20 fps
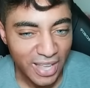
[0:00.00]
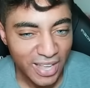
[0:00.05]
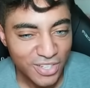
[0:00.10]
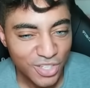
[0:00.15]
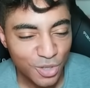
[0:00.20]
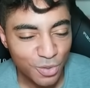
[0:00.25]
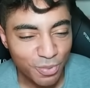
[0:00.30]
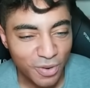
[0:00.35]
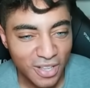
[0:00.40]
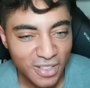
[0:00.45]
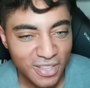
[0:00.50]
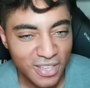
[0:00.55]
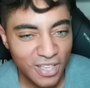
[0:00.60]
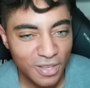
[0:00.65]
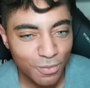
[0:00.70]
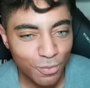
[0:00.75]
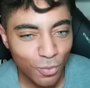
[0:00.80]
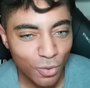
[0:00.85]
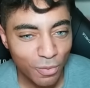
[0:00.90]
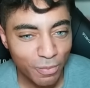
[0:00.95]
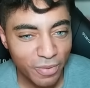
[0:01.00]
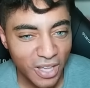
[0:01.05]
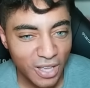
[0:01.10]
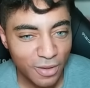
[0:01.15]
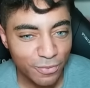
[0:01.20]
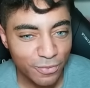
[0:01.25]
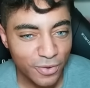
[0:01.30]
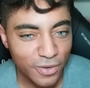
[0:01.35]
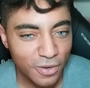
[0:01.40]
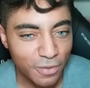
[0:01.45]
and you'd probably get more
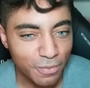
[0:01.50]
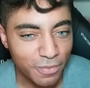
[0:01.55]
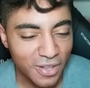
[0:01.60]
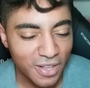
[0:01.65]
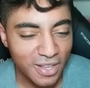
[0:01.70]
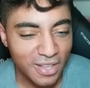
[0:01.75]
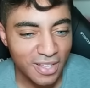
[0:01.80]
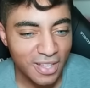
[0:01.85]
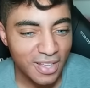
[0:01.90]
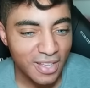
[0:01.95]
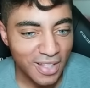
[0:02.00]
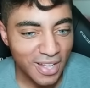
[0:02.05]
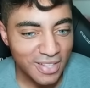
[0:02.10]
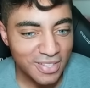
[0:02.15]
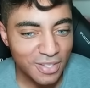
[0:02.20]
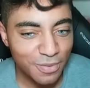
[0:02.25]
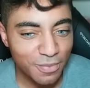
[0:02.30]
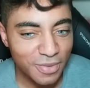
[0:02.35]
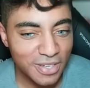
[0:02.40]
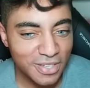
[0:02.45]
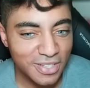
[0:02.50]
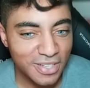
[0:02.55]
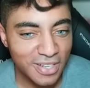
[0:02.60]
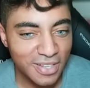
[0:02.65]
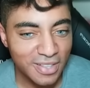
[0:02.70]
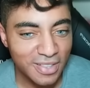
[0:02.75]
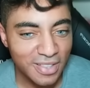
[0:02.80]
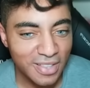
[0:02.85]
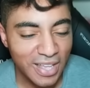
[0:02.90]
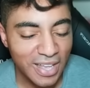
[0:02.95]
bang for your buck. Not to
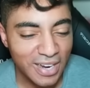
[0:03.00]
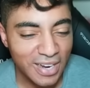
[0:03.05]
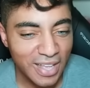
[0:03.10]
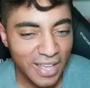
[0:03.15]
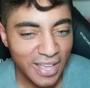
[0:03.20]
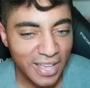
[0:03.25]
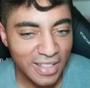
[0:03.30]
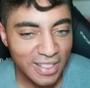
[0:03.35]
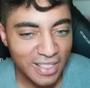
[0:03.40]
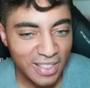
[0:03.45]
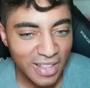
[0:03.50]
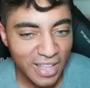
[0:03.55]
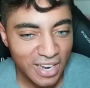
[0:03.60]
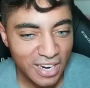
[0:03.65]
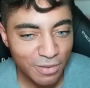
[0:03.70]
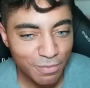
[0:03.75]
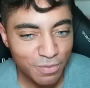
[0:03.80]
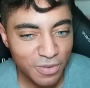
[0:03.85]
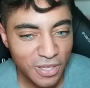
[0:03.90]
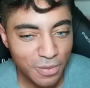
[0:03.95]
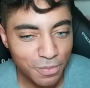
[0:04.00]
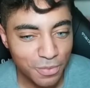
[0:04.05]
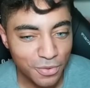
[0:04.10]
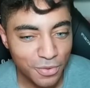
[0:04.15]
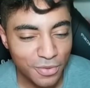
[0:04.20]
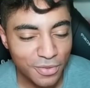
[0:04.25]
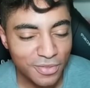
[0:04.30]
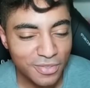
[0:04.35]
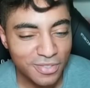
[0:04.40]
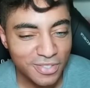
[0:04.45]
mention that a lot of
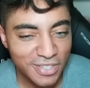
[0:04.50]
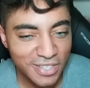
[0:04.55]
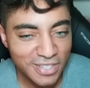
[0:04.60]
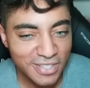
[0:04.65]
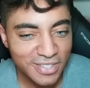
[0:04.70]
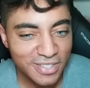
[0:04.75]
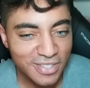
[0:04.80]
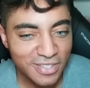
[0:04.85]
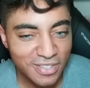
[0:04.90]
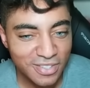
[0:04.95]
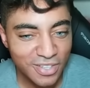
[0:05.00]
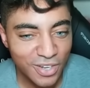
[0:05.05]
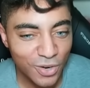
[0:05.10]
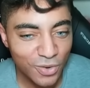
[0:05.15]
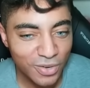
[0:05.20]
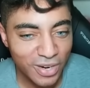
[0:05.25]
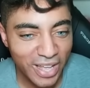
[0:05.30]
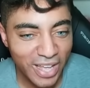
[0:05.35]
people just don't